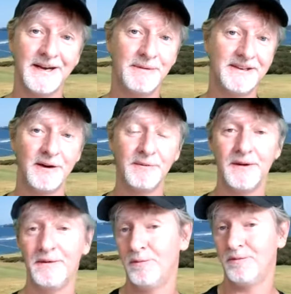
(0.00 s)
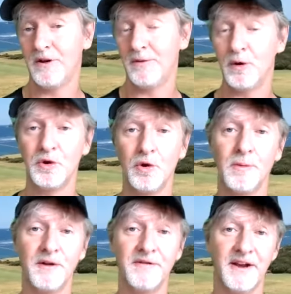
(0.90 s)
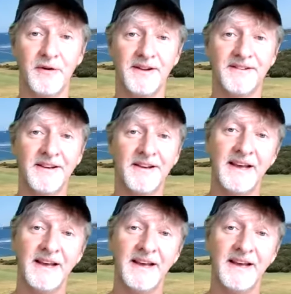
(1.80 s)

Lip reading: But tell me what your motivator is.